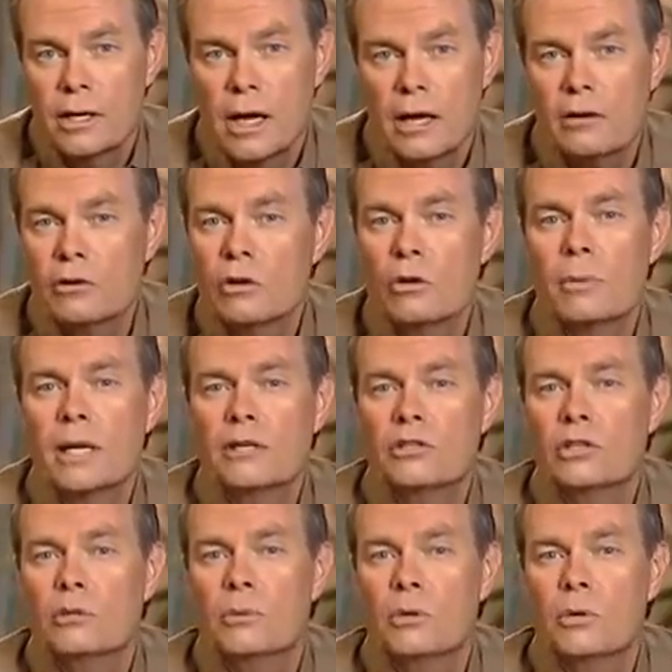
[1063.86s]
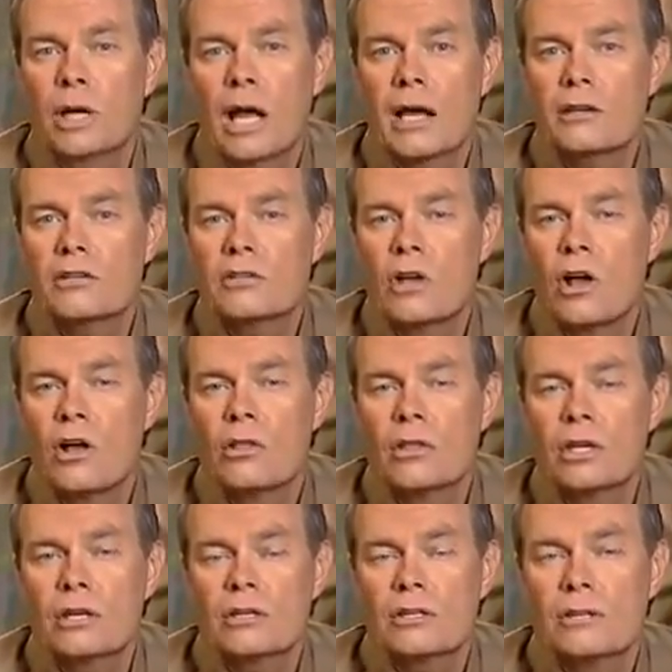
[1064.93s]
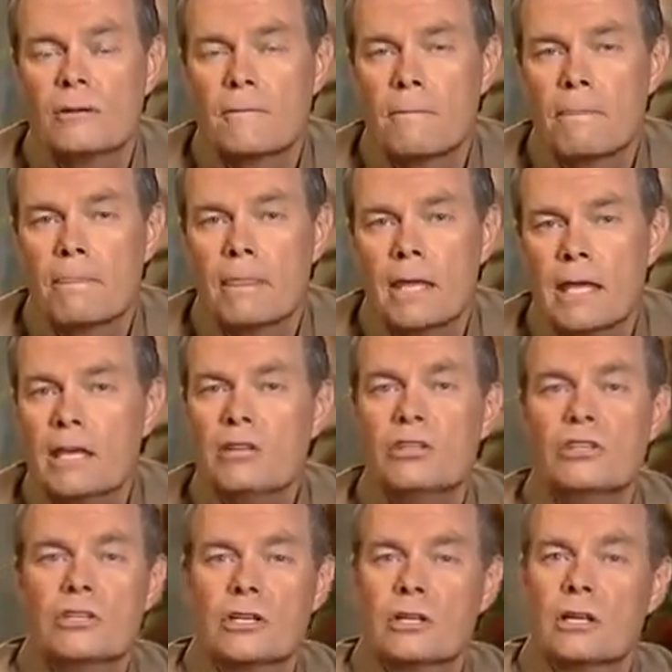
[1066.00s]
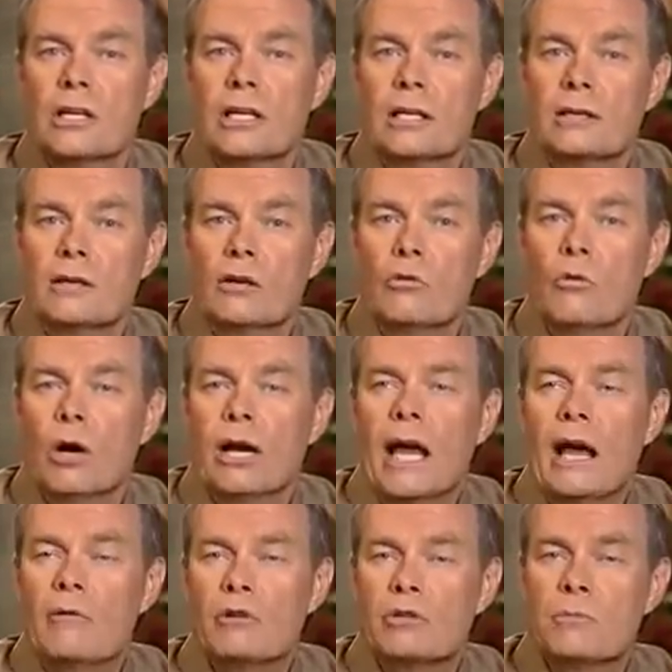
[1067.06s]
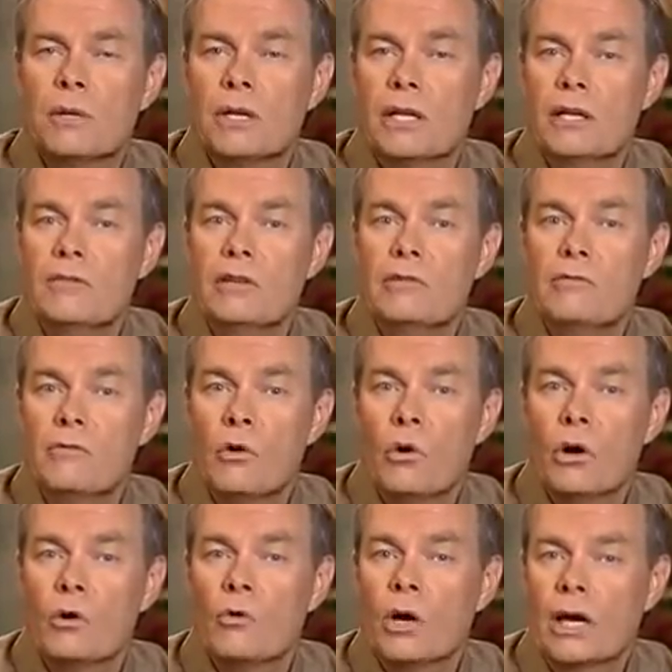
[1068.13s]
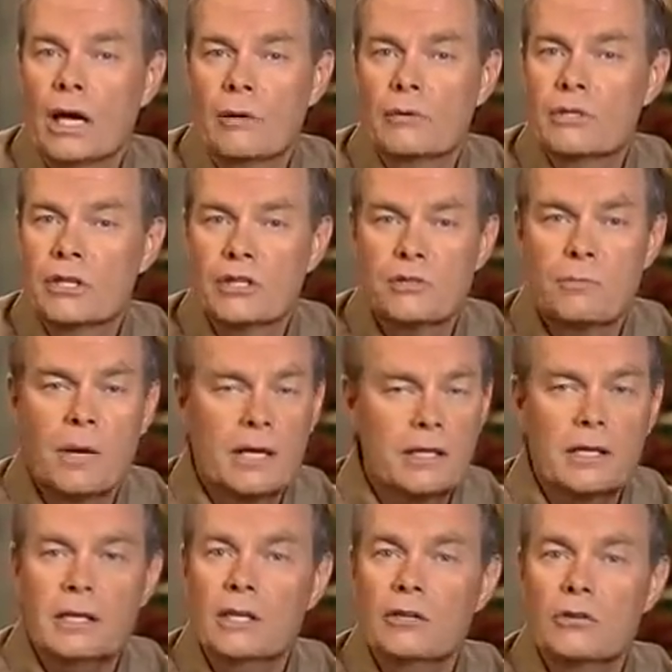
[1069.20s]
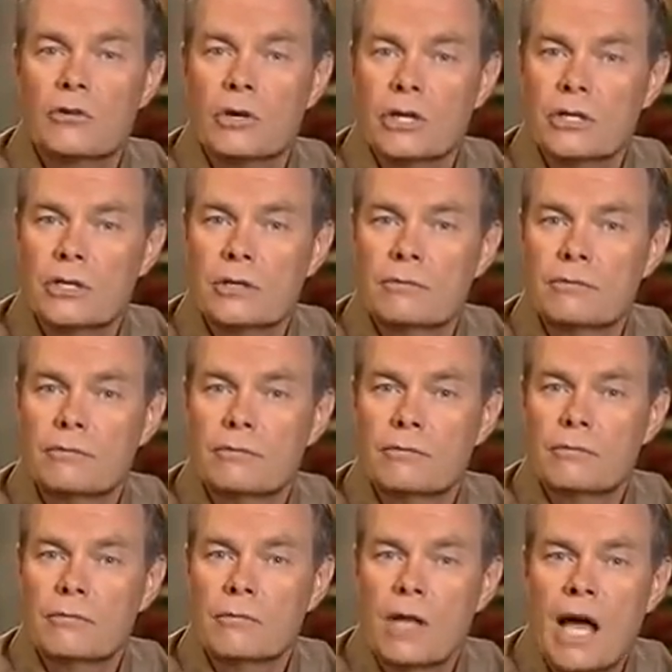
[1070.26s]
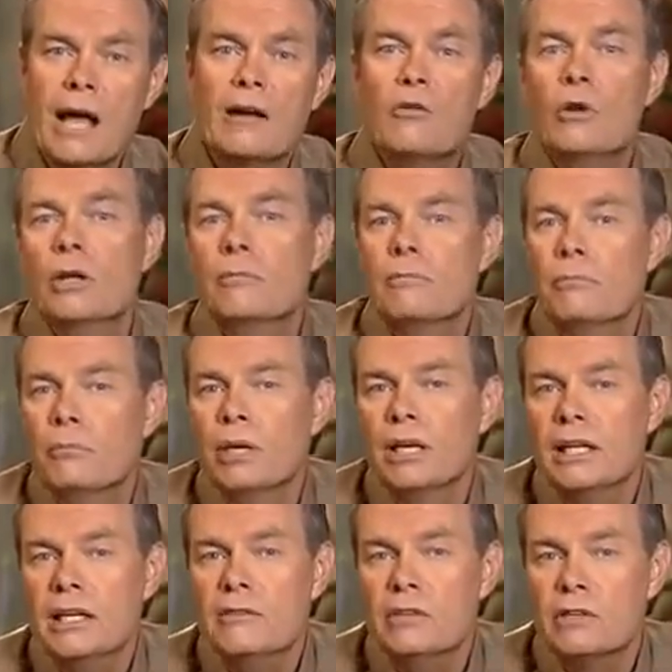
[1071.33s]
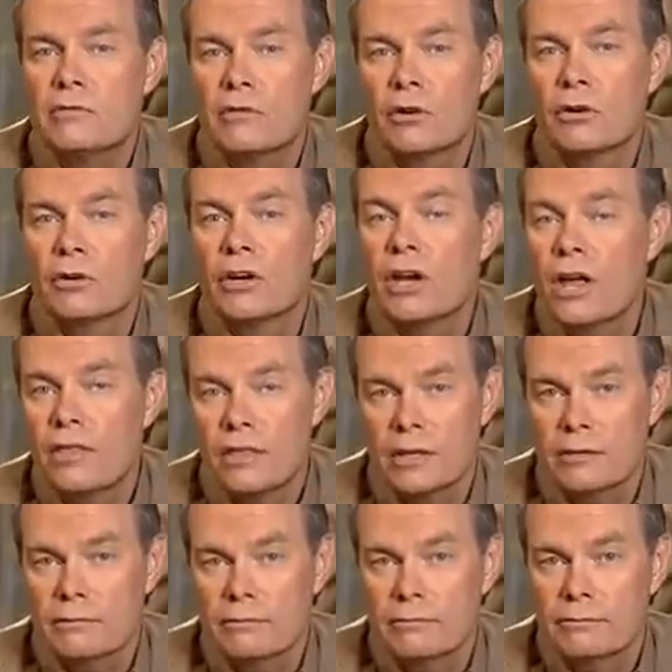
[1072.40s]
I don't know about you, but when I saw this, instantly, what I was believing for, what I was expecting increased. I quit believing for nothing.